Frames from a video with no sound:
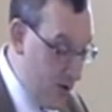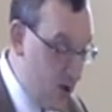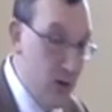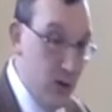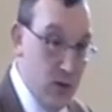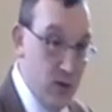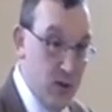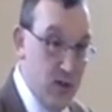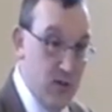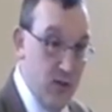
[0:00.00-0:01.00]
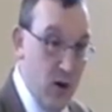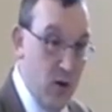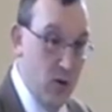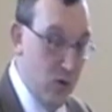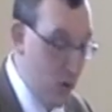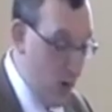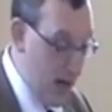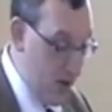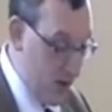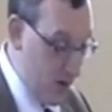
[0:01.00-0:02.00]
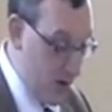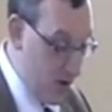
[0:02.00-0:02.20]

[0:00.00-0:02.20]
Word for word: us in all sorts of unknown ways to